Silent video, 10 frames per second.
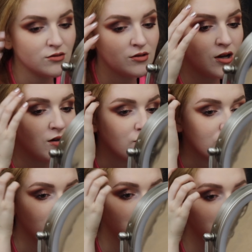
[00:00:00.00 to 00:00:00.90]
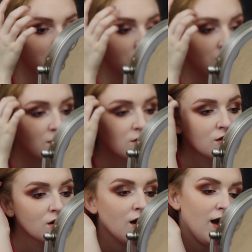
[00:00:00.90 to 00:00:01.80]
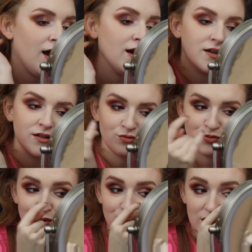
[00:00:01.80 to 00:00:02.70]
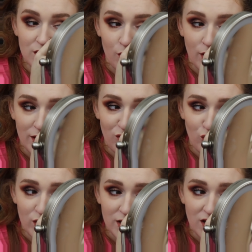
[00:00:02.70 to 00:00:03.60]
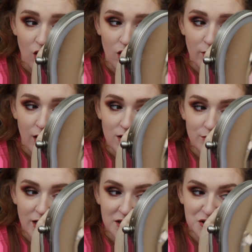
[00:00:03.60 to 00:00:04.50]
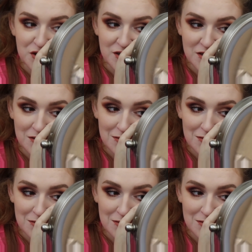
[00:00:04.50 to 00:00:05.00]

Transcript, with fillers: don't look often. I really don't like really long bottom lashes.